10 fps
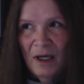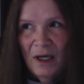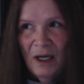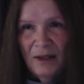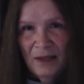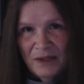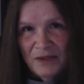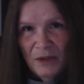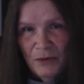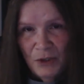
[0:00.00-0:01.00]
And
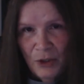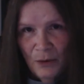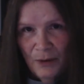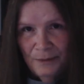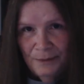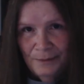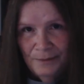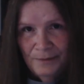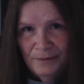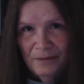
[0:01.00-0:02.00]
that's no joke.
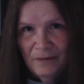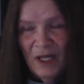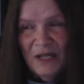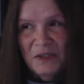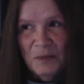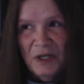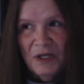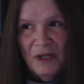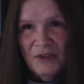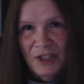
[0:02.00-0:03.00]
Light
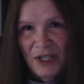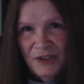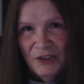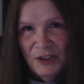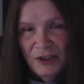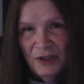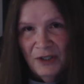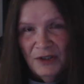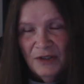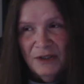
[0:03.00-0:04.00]
speed education
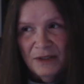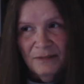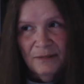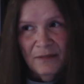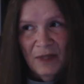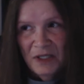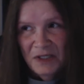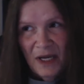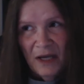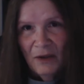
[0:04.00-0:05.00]
is
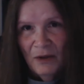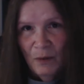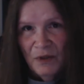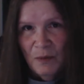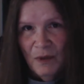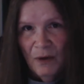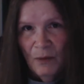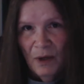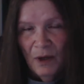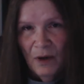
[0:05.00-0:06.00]
exactly what's been
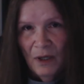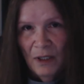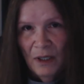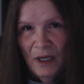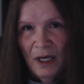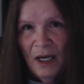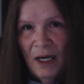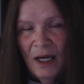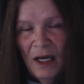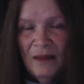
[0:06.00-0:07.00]
going on.
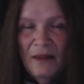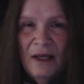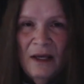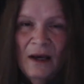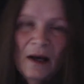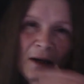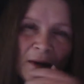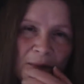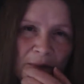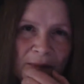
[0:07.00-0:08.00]
The
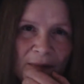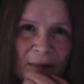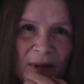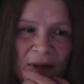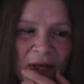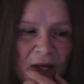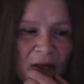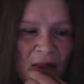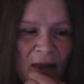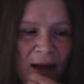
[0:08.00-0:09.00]

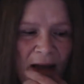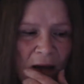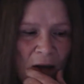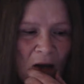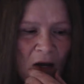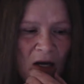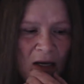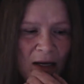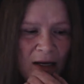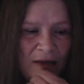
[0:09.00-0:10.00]
thing that
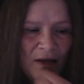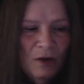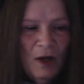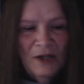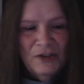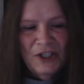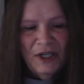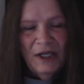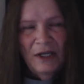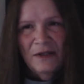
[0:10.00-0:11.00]
the logic
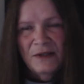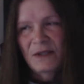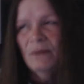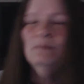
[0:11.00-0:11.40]
is,